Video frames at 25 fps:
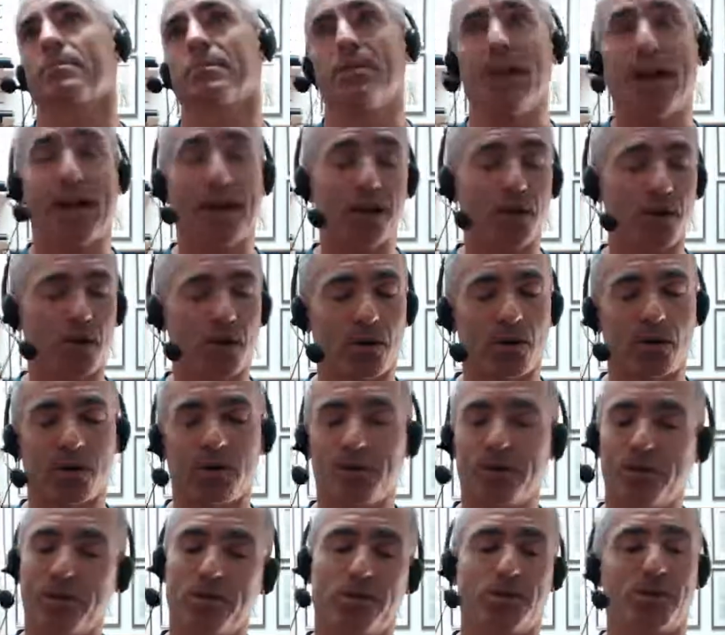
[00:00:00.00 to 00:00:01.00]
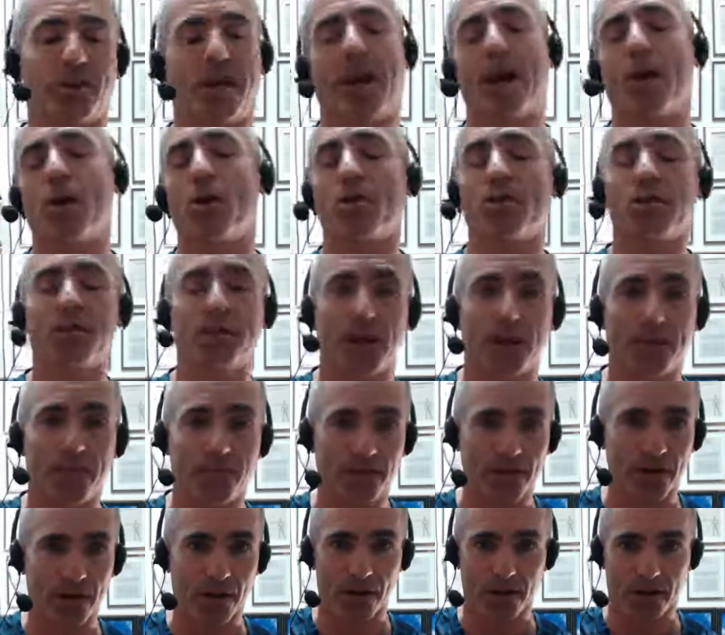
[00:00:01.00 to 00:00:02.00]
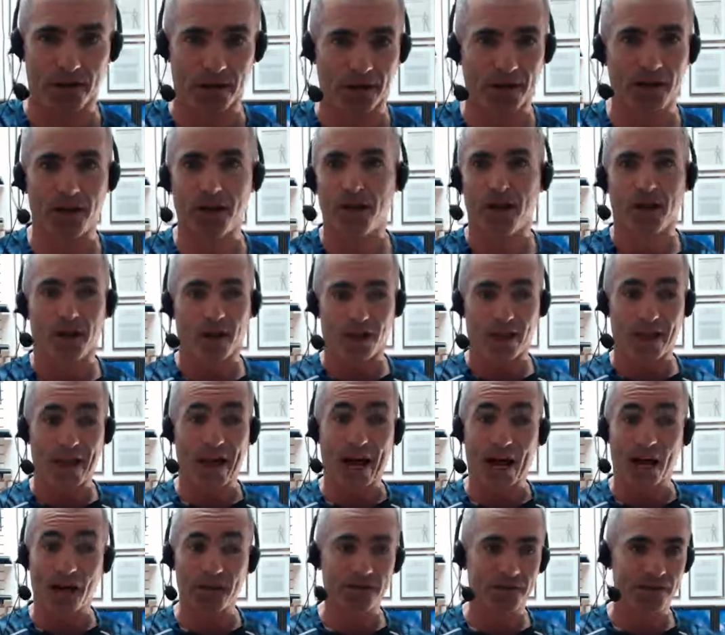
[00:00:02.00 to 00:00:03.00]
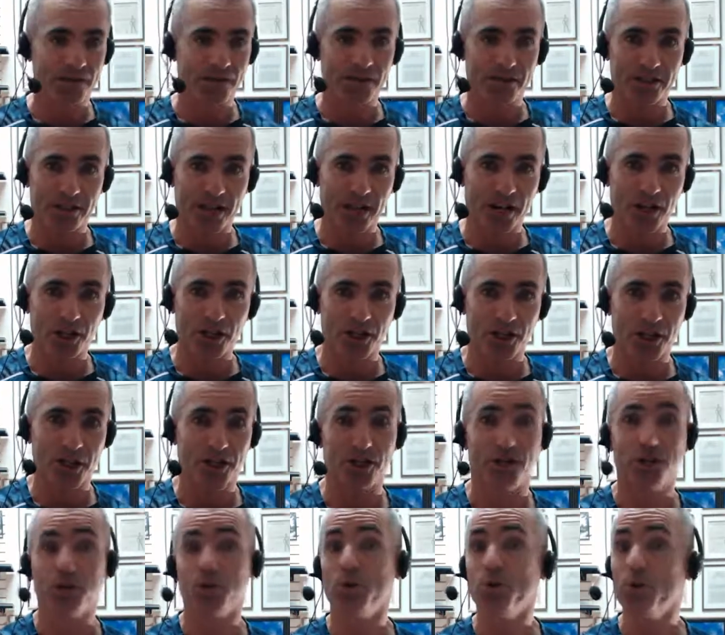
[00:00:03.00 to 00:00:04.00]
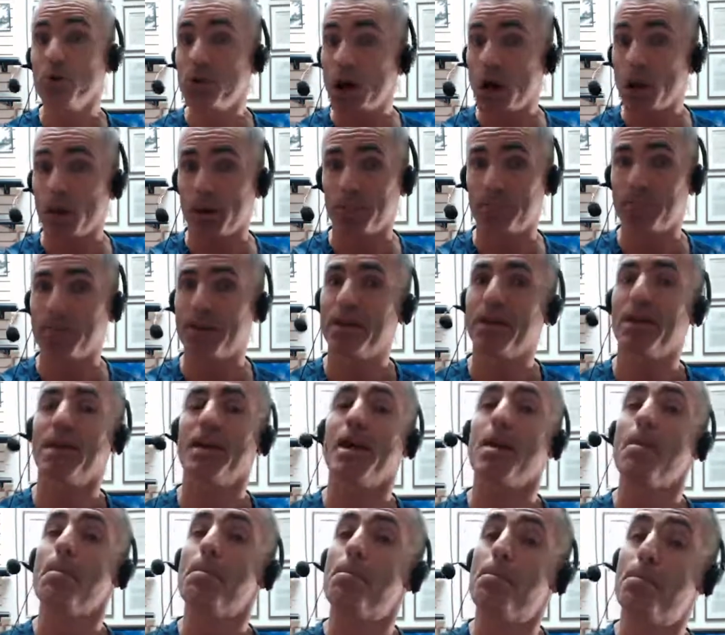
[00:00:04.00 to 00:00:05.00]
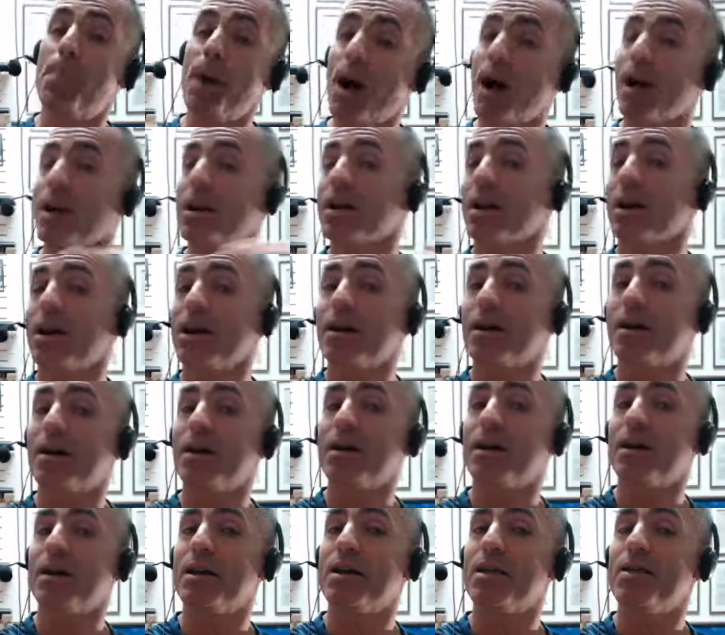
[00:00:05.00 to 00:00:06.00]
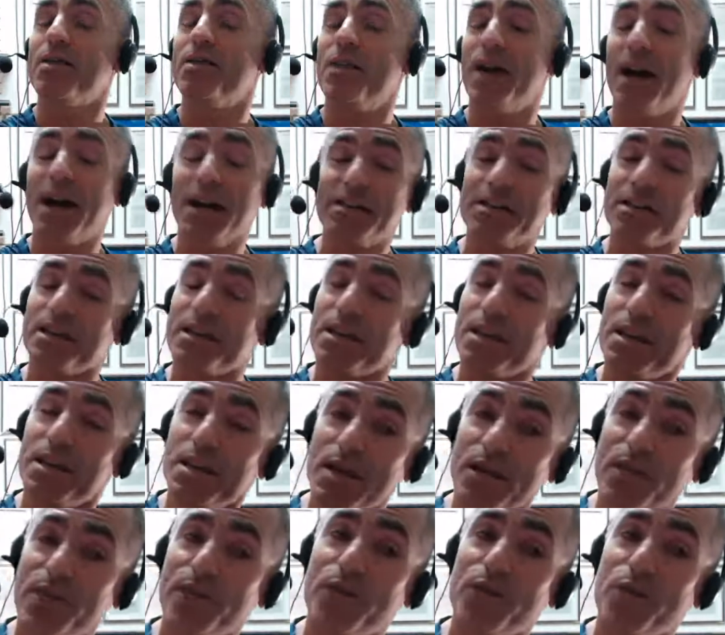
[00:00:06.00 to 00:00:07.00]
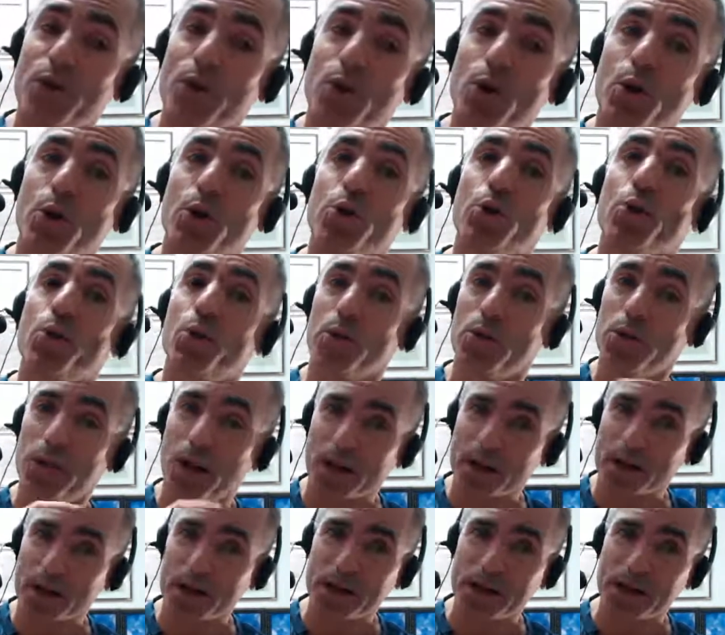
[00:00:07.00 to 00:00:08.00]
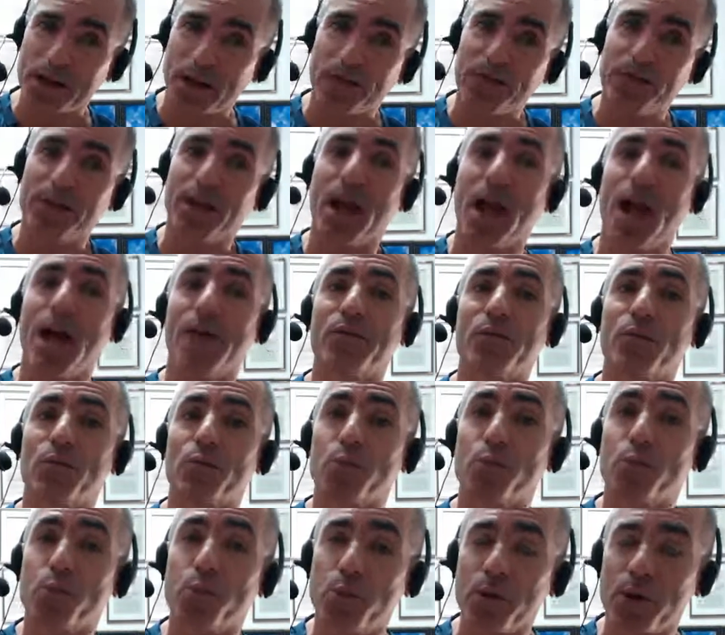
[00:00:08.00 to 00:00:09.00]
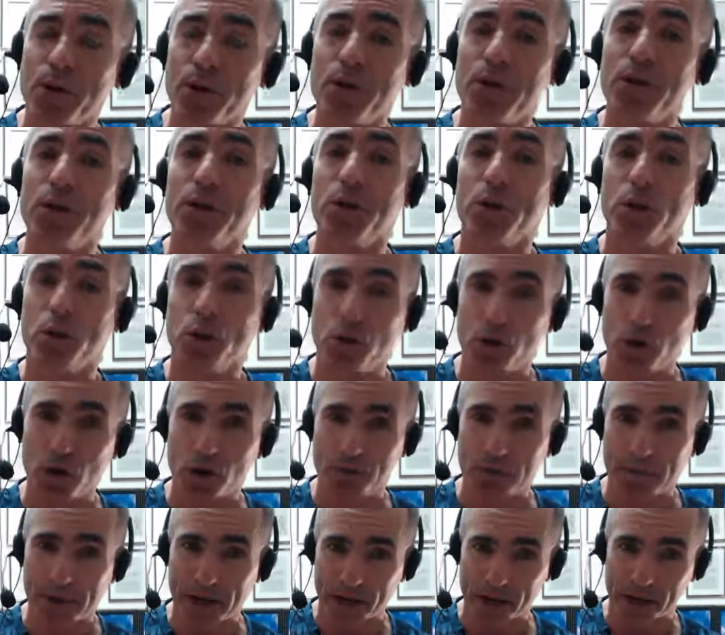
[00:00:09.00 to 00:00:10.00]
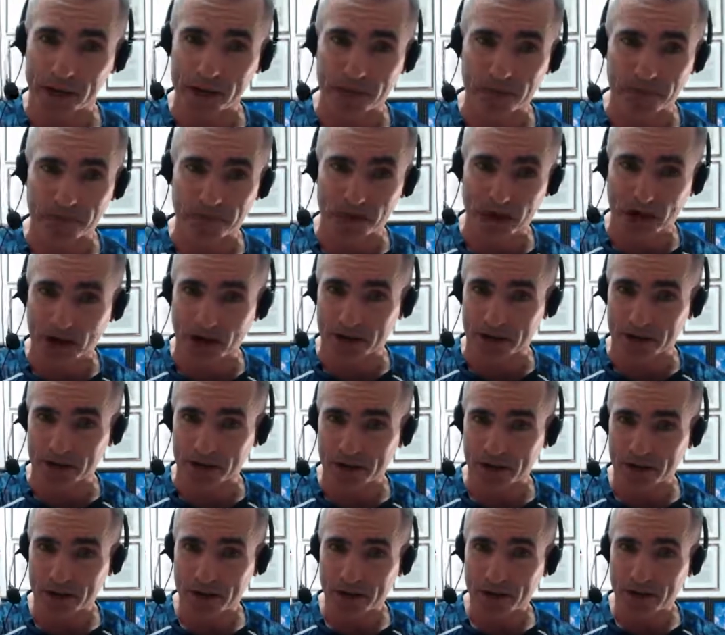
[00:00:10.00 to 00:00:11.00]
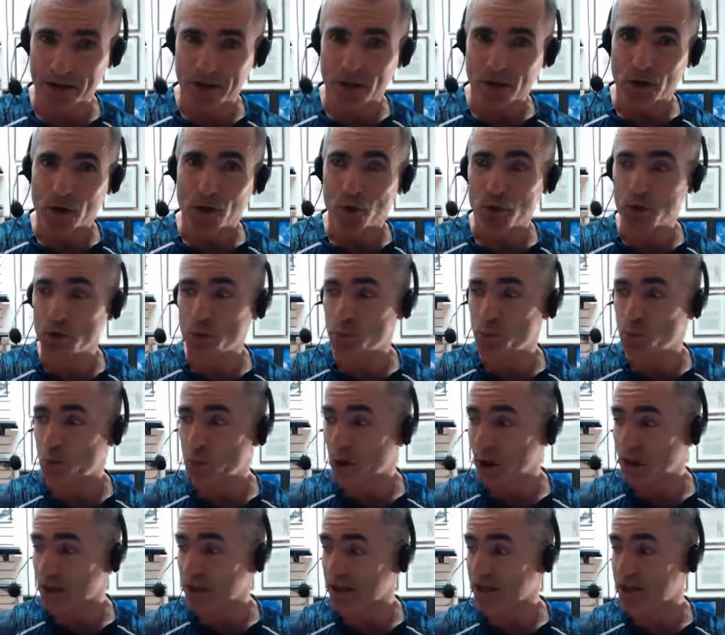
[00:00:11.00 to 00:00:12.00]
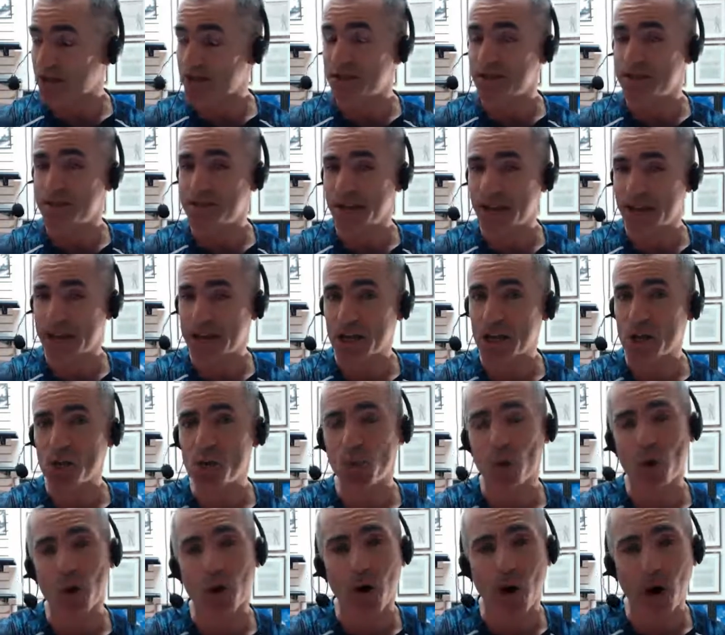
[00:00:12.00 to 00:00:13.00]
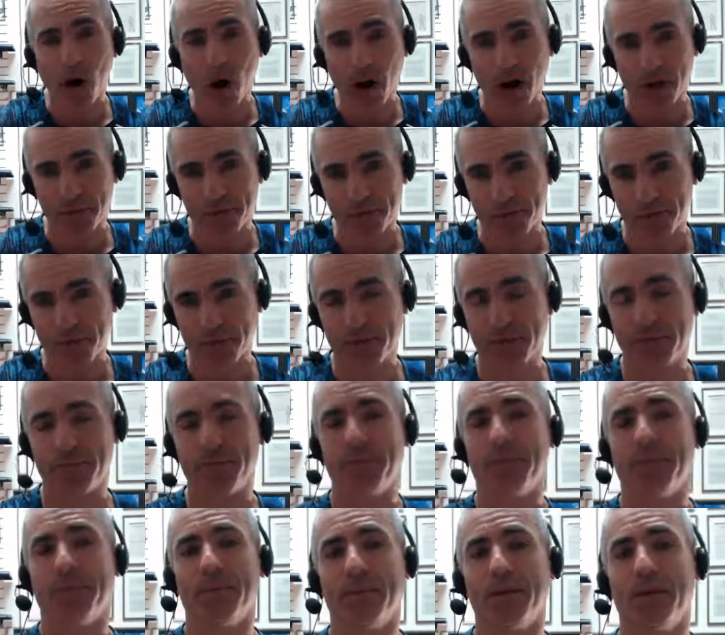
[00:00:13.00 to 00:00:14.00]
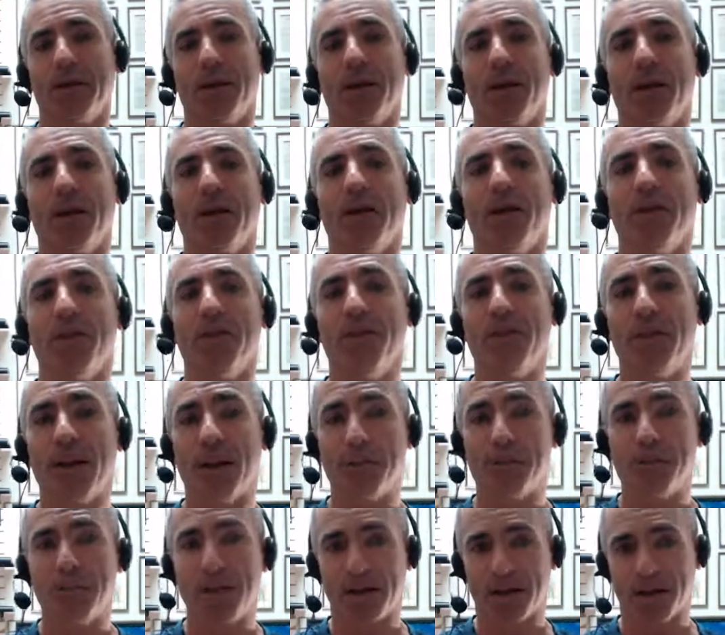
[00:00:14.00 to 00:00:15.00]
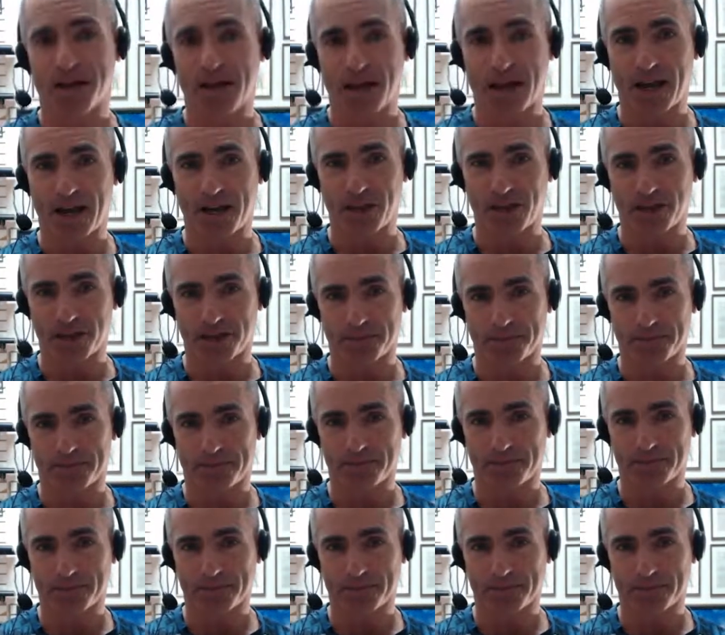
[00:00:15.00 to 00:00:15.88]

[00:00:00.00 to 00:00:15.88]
light hurts, hangover type feeling, lack of sensation, you know it. But that's if you're lucky enough to have a really good medical provider who is willing to take you off that medication